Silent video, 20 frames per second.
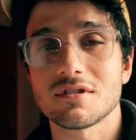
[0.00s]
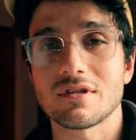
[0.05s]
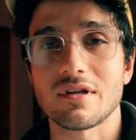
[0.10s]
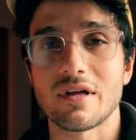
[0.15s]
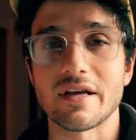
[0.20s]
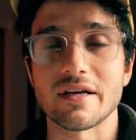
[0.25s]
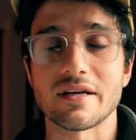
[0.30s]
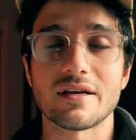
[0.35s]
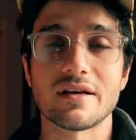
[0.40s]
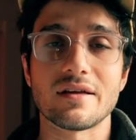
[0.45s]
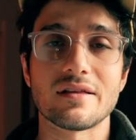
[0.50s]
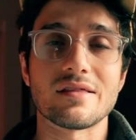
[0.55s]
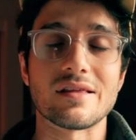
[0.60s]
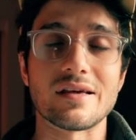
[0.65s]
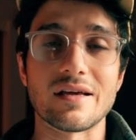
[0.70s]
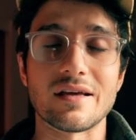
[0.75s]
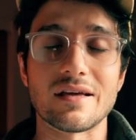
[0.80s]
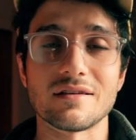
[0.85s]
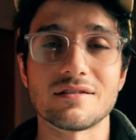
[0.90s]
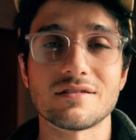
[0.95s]
like
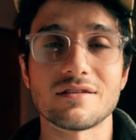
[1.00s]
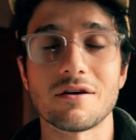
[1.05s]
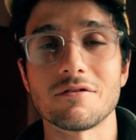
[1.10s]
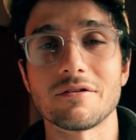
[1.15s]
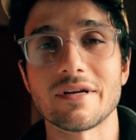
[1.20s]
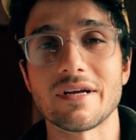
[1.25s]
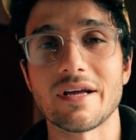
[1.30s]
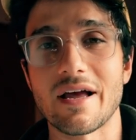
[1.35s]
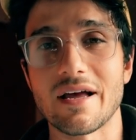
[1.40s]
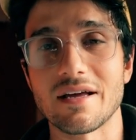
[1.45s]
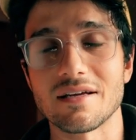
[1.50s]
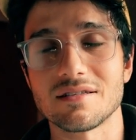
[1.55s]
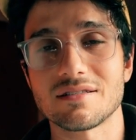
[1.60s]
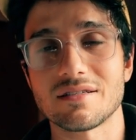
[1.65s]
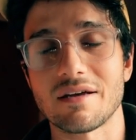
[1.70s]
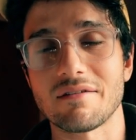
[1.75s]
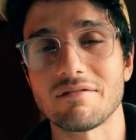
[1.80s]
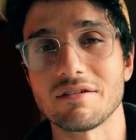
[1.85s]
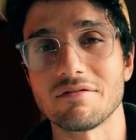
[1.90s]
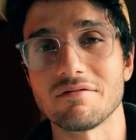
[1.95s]
the Sony
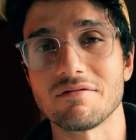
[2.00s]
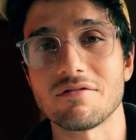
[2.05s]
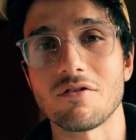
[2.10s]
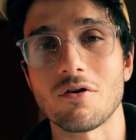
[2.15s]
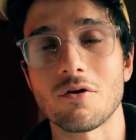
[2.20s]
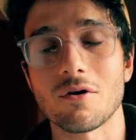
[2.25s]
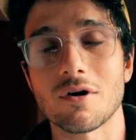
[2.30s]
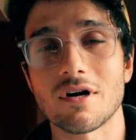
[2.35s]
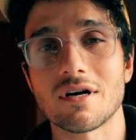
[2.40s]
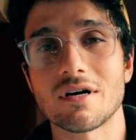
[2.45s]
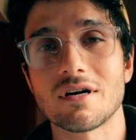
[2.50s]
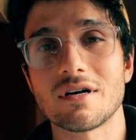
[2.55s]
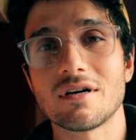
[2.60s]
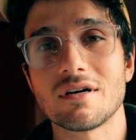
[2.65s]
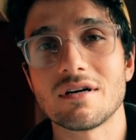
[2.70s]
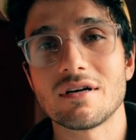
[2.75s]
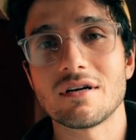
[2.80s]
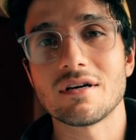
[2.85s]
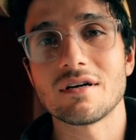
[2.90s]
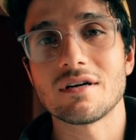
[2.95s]
a7 IV,
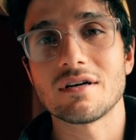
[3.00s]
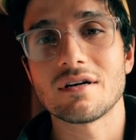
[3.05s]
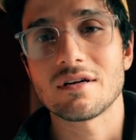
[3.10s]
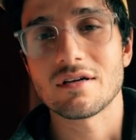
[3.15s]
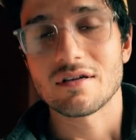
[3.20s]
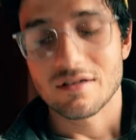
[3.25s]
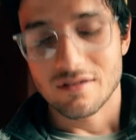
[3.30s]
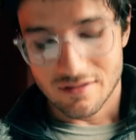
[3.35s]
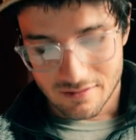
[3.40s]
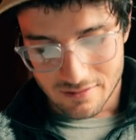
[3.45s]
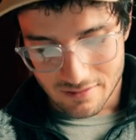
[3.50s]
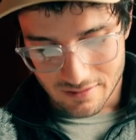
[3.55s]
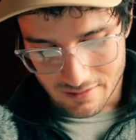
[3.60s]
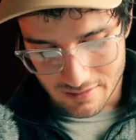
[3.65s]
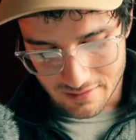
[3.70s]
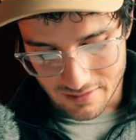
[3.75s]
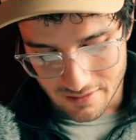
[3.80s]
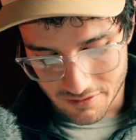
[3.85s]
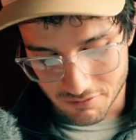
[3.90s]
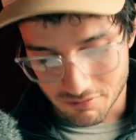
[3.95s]

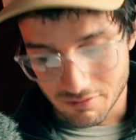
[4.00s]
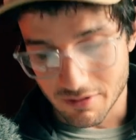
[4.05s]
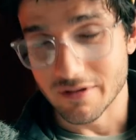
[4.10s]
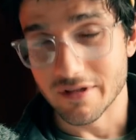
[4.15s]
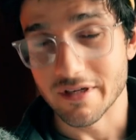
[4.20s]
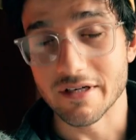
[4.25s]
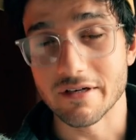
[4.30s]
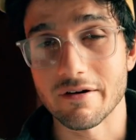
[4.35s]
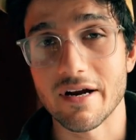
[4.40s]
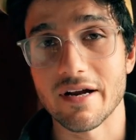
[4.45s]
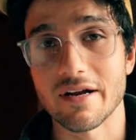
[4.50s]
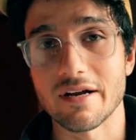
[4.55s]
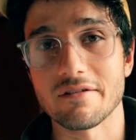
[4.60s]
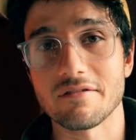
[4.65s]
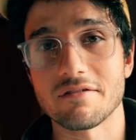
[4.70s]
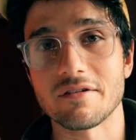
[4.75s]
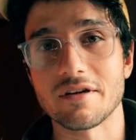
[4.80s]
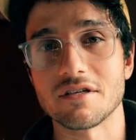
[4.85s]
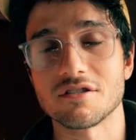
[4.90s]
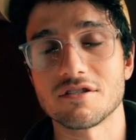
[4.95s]
this is a really great
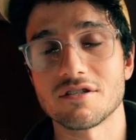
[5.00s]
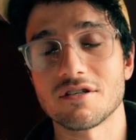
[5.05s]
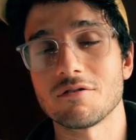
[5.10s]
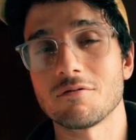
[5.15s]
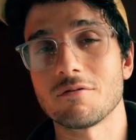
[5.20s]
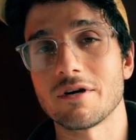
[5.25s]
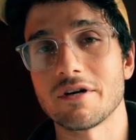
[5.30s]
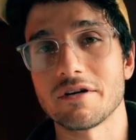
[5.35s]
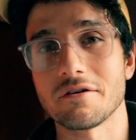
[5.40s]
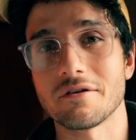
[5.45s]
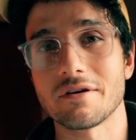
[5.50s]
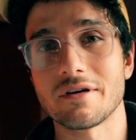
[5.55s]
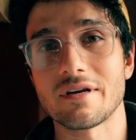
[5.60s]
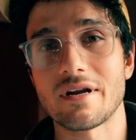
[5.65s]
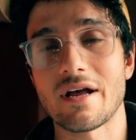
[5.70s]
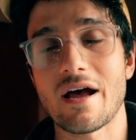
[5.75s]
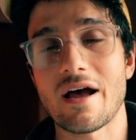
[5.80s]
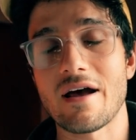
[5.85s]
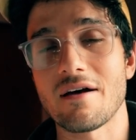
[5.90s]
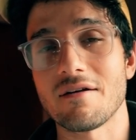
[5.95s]
feature where you can
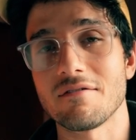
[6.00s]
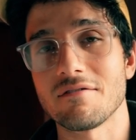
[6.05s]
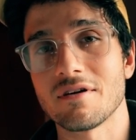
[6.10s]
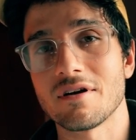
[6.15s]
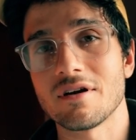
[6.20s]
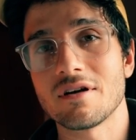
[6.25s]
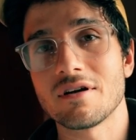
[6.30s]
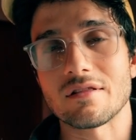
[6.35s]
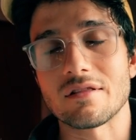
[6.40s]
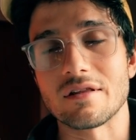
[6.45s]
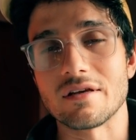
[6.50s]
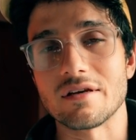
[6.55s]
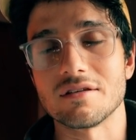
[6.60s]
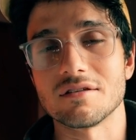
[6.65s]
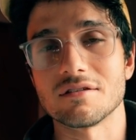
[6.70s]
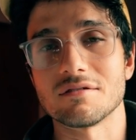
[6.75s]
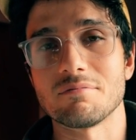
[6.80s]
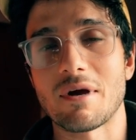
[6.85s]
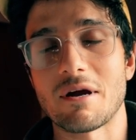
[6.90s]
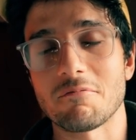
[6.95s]
have
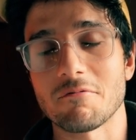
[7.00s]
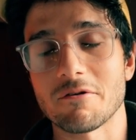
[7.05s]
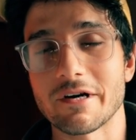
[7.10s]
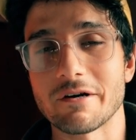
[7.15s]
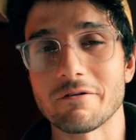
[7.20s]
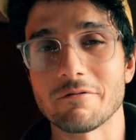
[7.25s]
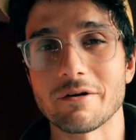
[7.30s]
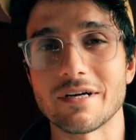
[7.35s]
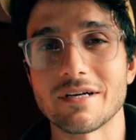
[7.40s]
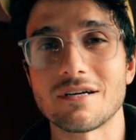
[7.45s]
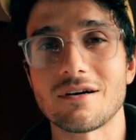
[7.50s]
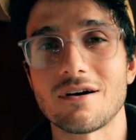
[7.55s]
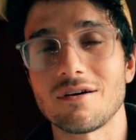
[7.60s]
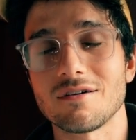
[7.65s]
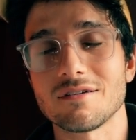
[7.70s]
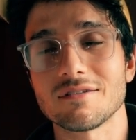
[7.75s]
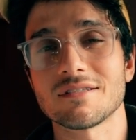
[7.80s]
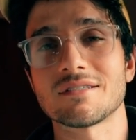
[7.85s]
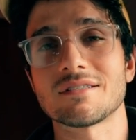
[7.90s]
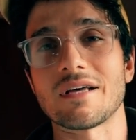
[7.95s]
these memory
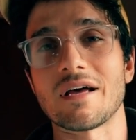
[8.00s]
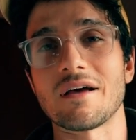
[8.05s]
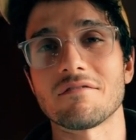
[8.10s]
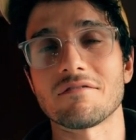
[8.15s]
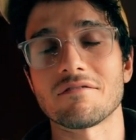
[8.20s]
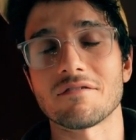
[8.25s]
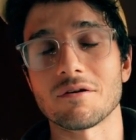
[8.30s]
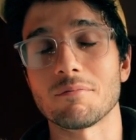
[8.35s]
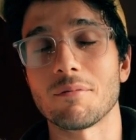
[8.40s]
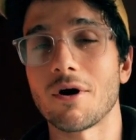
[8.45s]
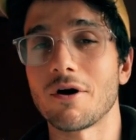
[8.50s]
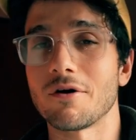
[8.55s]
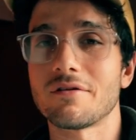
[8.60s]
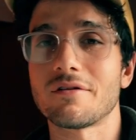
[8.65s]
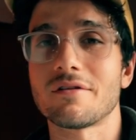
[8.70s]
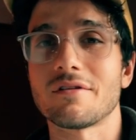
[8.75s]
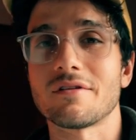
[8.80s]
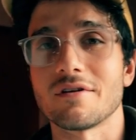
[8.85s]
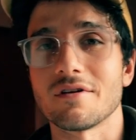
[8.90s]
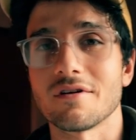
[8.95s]
recalls set for
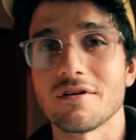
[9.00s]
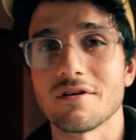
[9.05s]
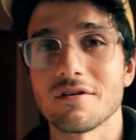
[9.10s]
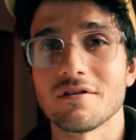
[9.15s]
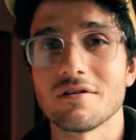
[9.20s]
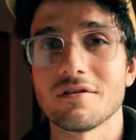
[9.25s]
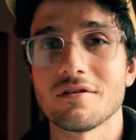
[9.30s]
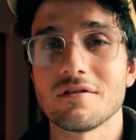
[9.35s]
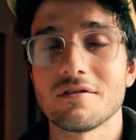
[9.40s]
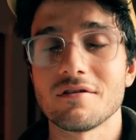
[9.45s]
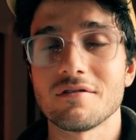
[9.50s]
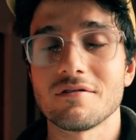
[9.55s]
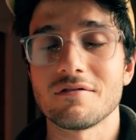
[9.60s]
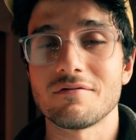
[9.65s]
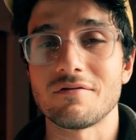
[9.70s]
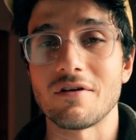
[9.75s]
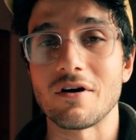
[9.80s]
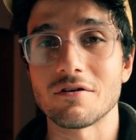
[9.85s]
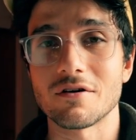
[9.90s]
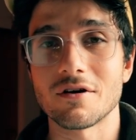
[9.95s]
both your
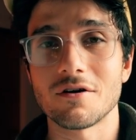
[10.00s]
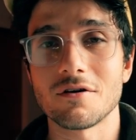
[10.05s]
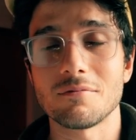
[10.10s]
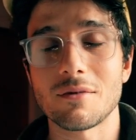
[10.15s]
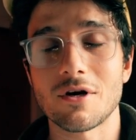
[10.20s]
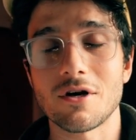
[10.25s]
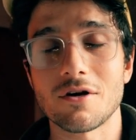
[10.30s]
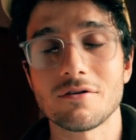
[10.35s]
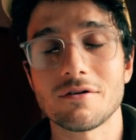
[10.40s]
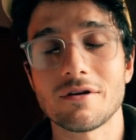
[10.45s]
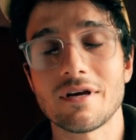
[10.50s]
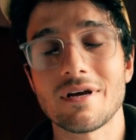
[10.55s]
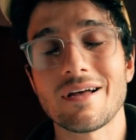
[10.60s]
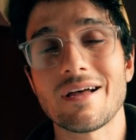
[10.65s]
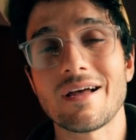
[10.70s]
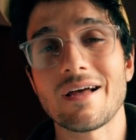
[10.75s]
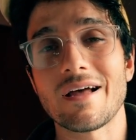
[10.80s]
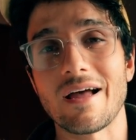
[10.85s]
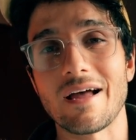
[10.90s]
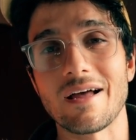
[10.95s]
photo mode
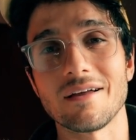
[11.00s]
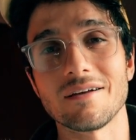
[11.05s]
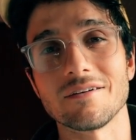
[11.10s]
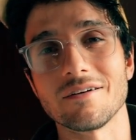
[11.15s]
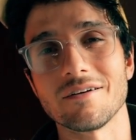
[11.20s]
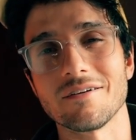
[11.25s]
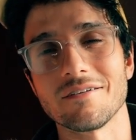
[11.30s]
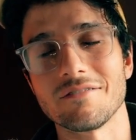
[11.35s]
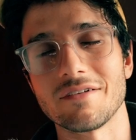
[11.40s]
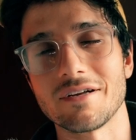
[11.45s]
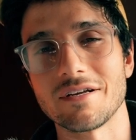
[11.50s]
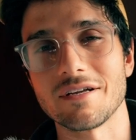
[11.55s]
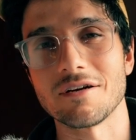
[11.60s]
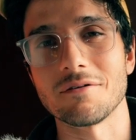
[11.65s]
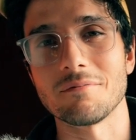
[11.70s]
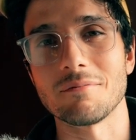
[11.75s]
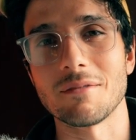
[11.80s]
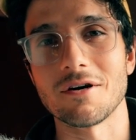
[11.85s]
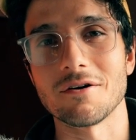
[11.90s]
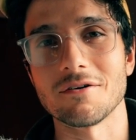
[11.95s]
and your video
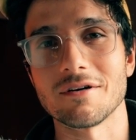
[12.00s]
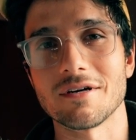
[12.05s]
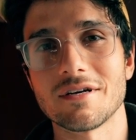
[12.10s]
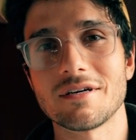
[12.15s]
mode.